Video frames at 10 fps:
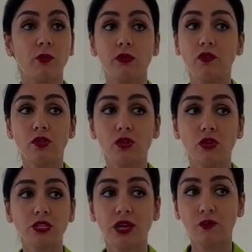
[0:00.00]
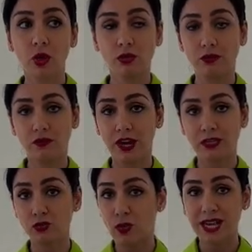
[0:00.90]
if you don't have
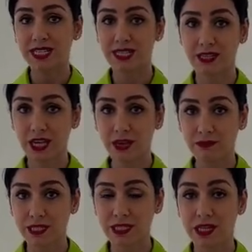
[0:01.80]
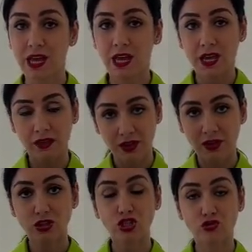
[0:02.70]
well-defined waist and hips. If
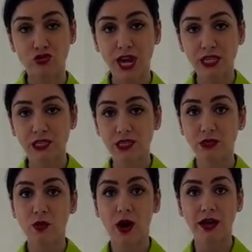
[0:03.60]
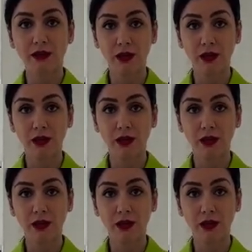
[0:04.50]
they're straight, this will add a